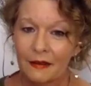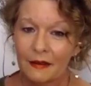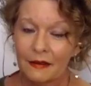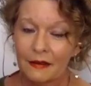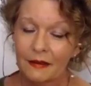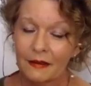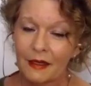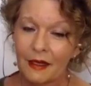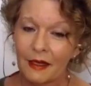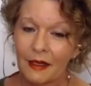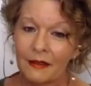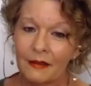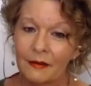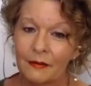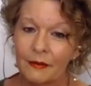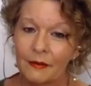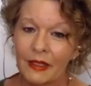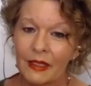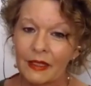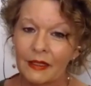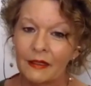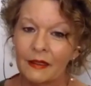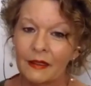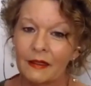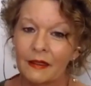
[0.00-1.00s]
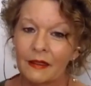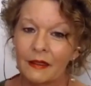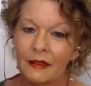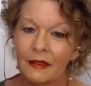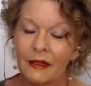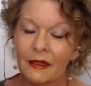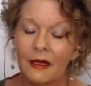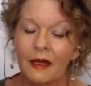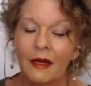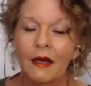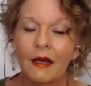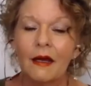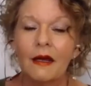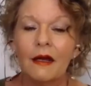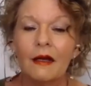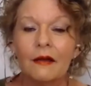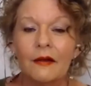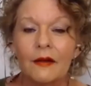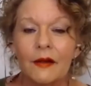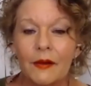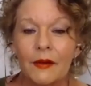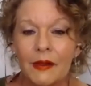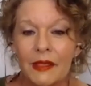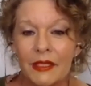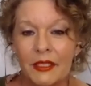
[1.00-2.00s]
alignment, are
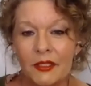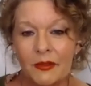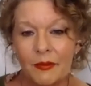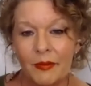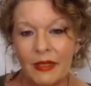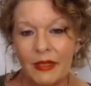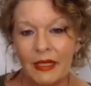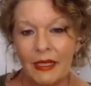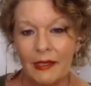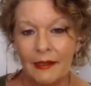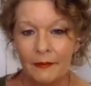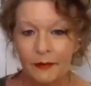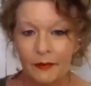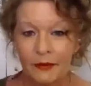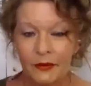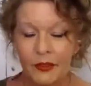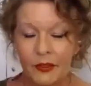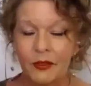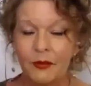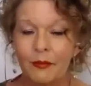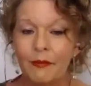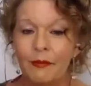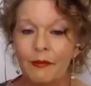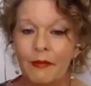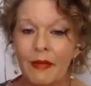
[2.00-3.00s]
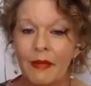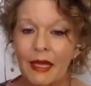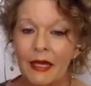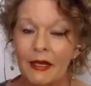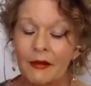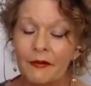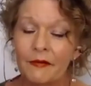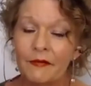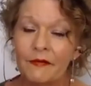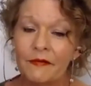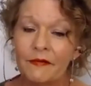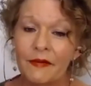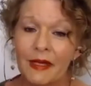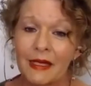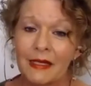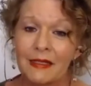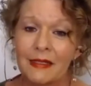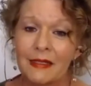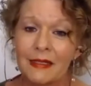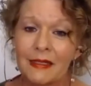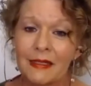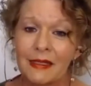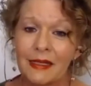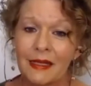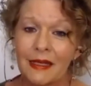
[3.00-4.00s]
going to be able to
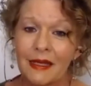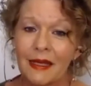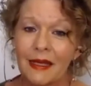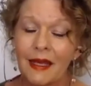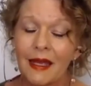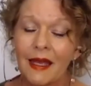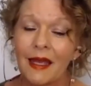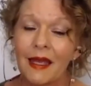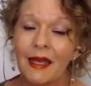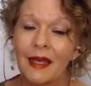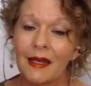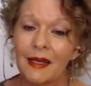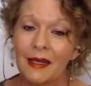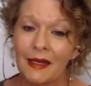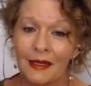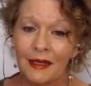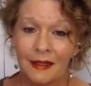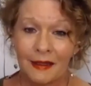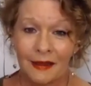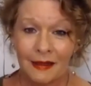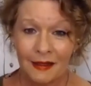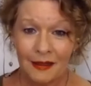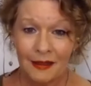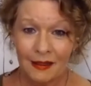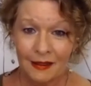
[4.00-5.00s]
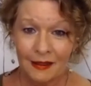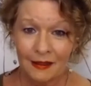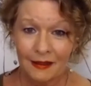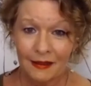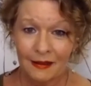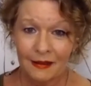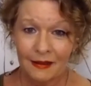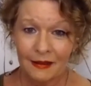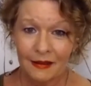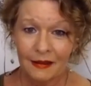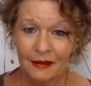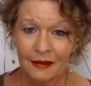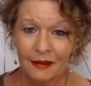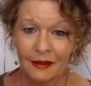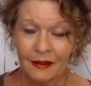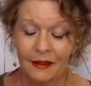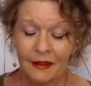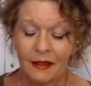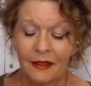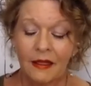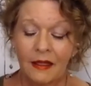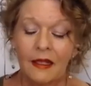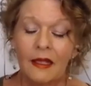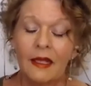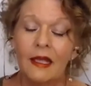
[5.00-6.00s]
manifest anything
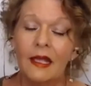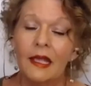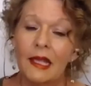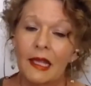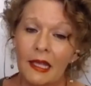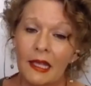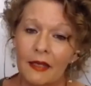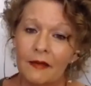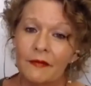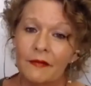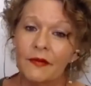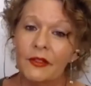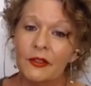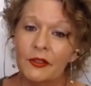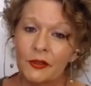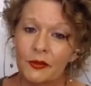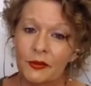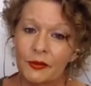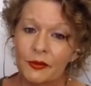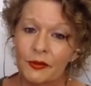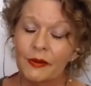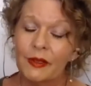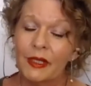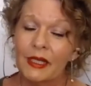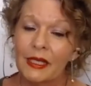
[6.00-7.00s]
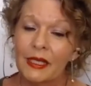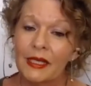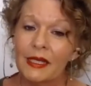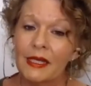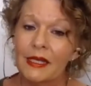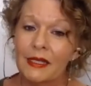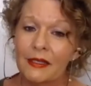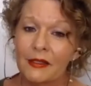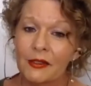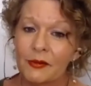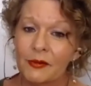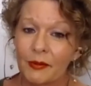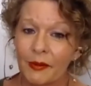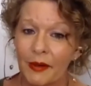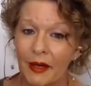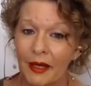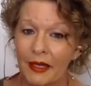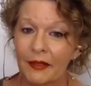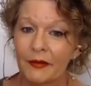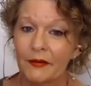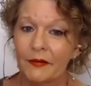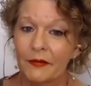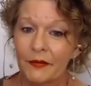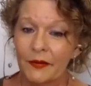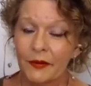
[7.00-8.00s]
if it truly is
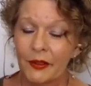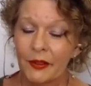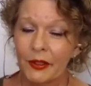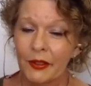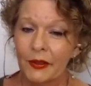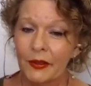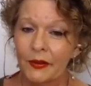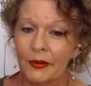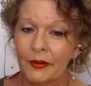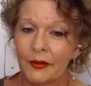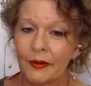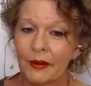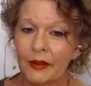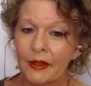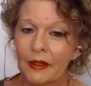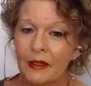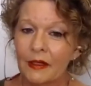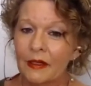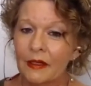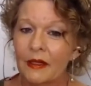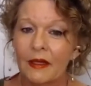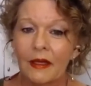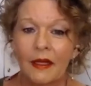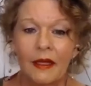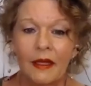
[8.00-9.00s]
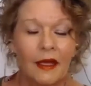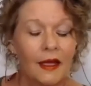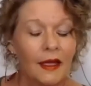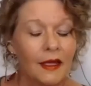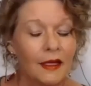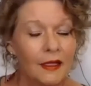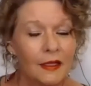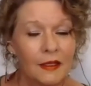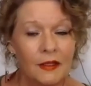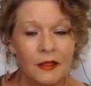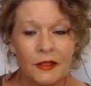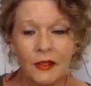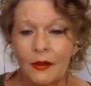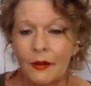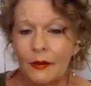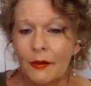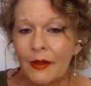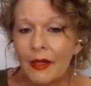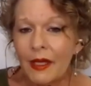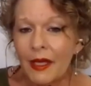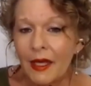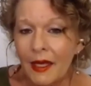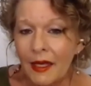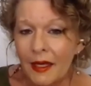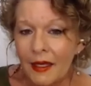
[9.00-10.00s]
right for you. And it's
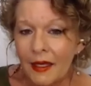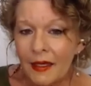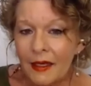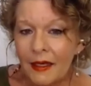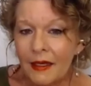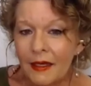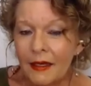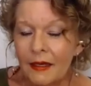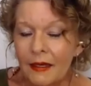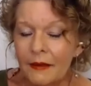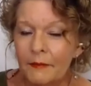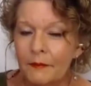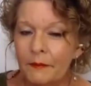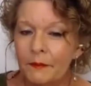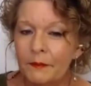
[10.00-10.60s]
okay